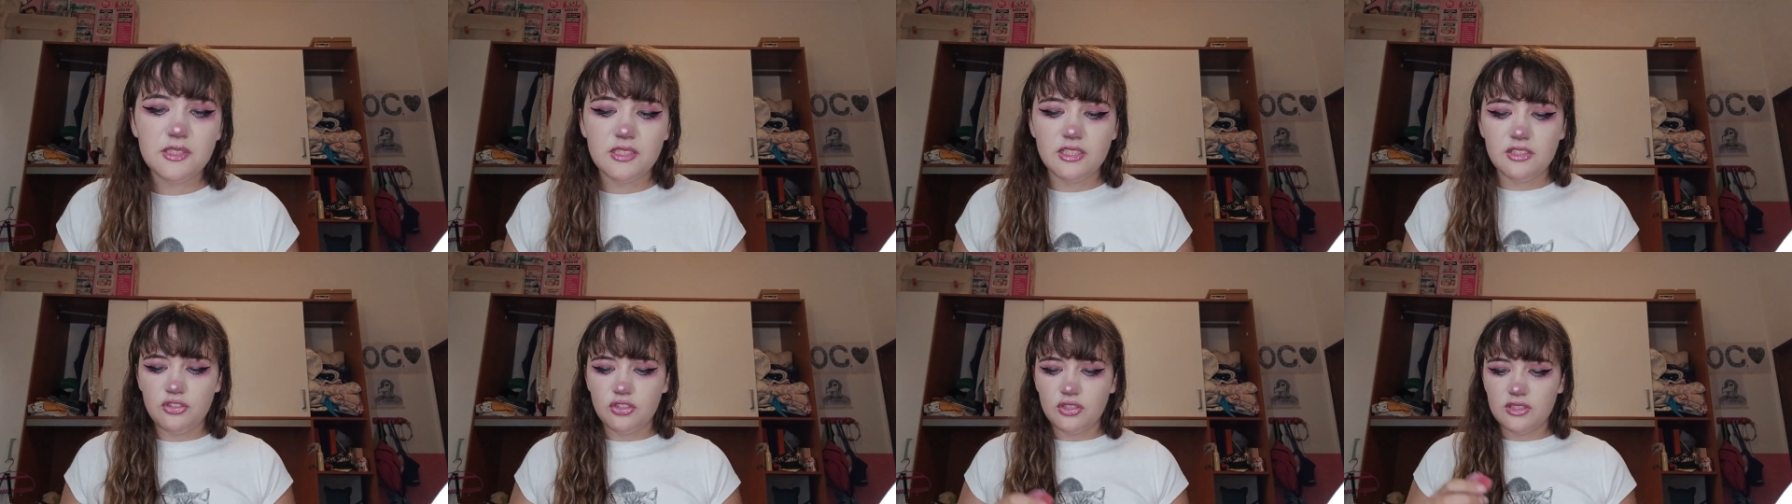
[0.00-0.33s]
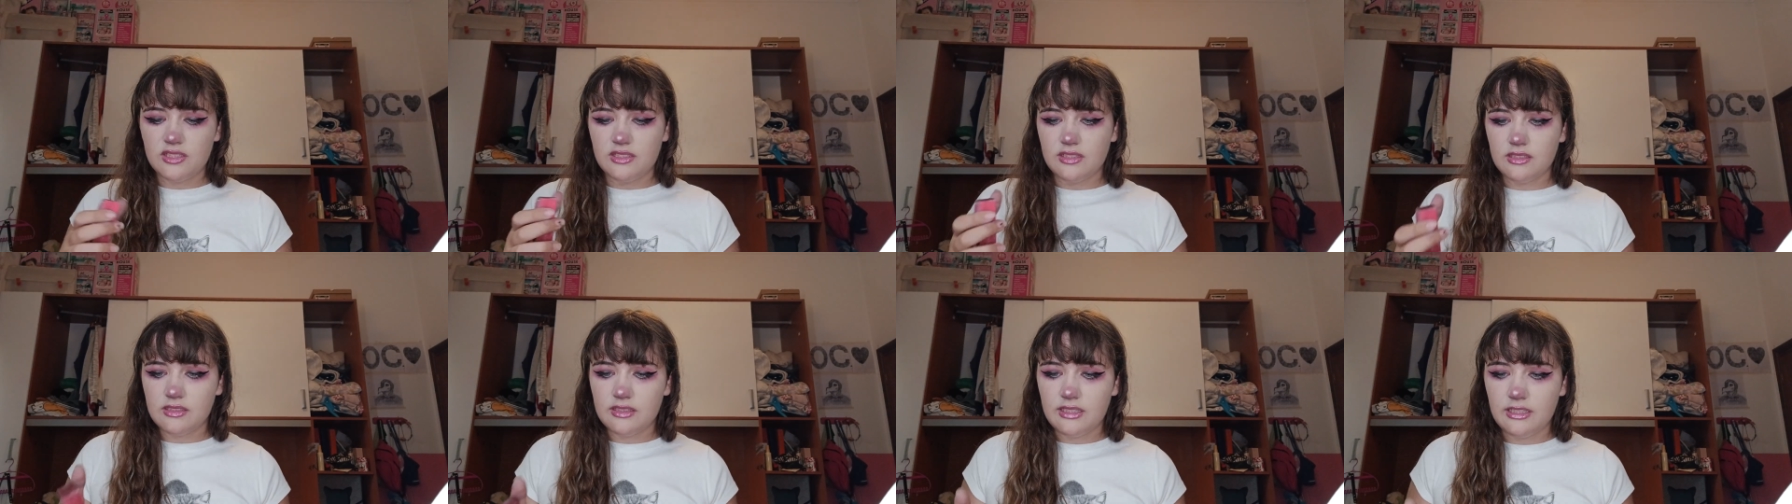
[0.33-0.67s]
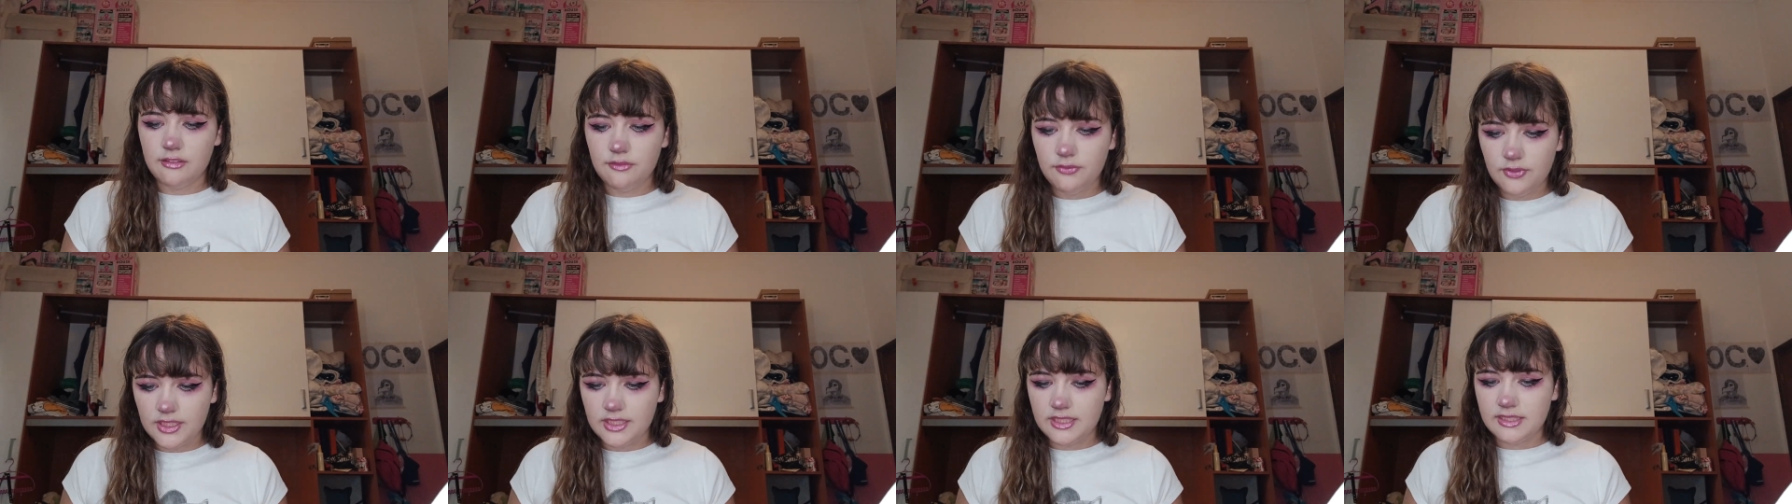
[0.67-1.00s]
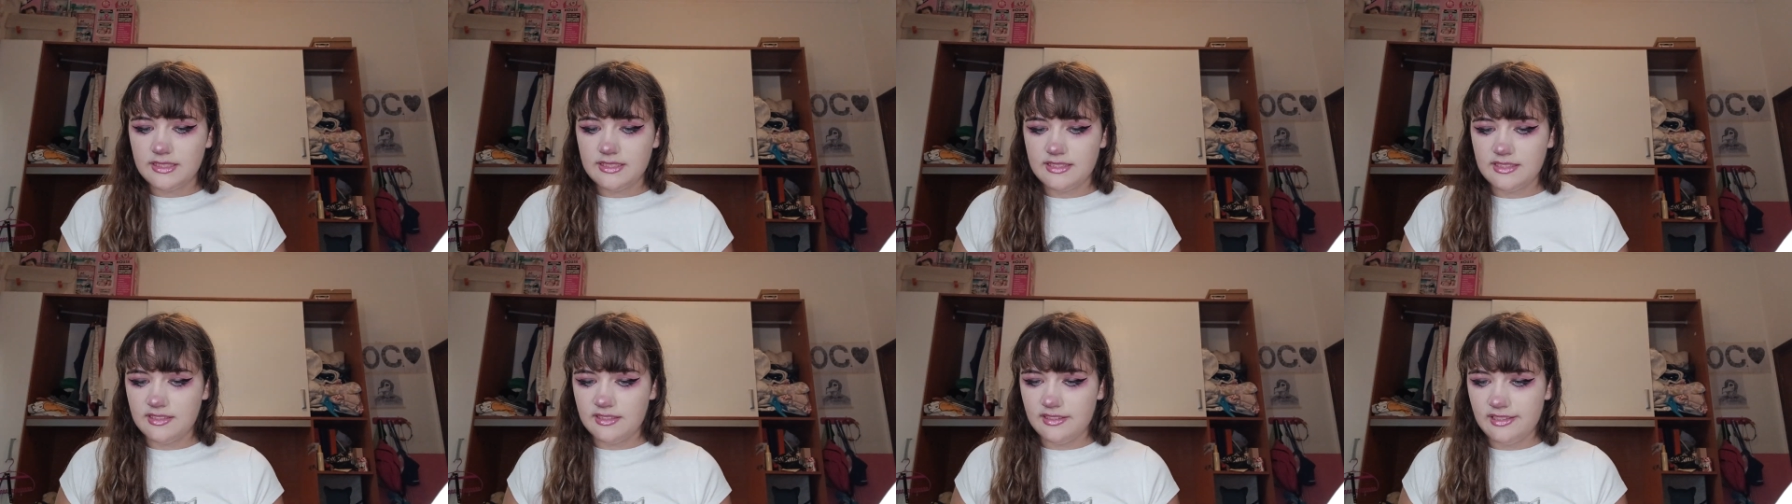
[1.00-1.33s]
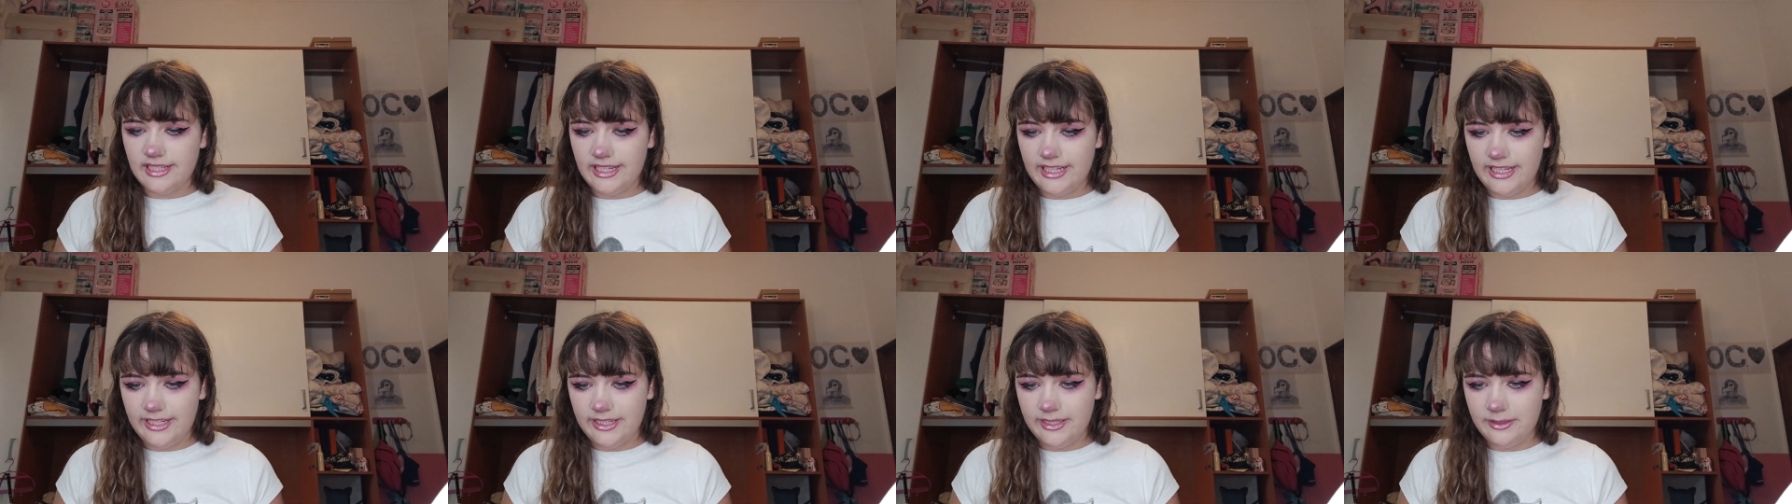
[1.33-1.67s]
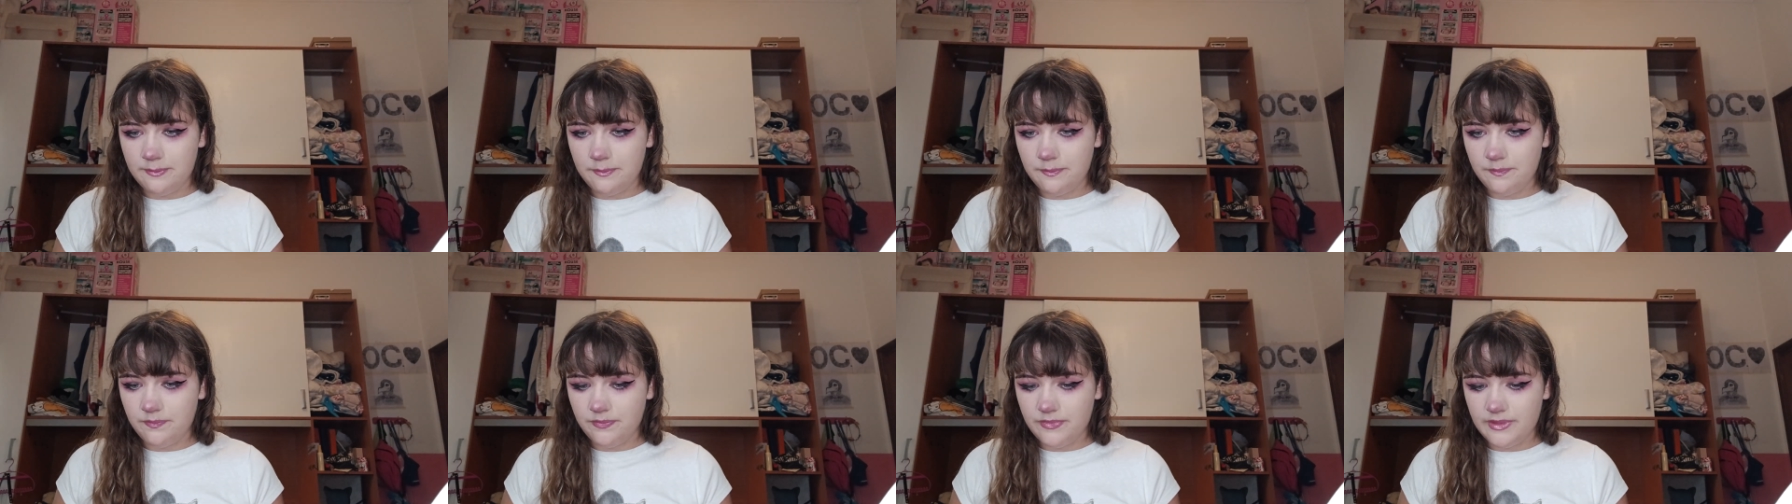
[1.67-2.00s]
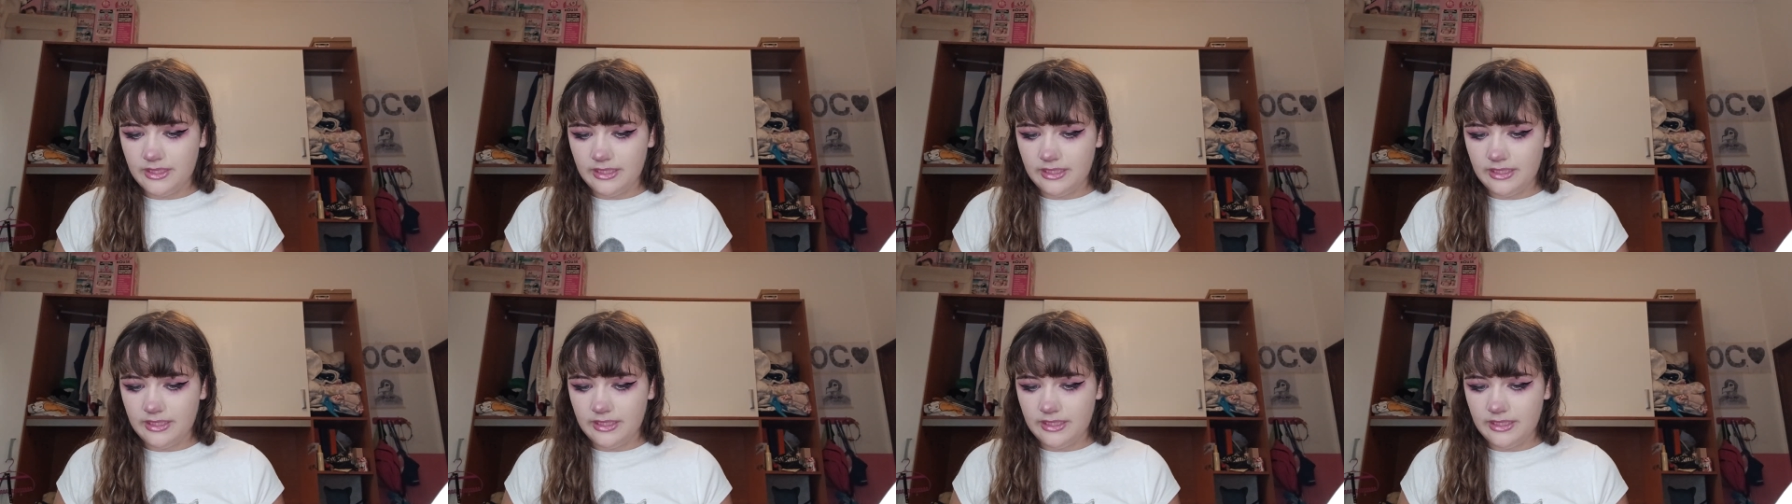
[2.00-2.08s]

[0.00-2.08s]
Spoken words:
they just kind of like slam,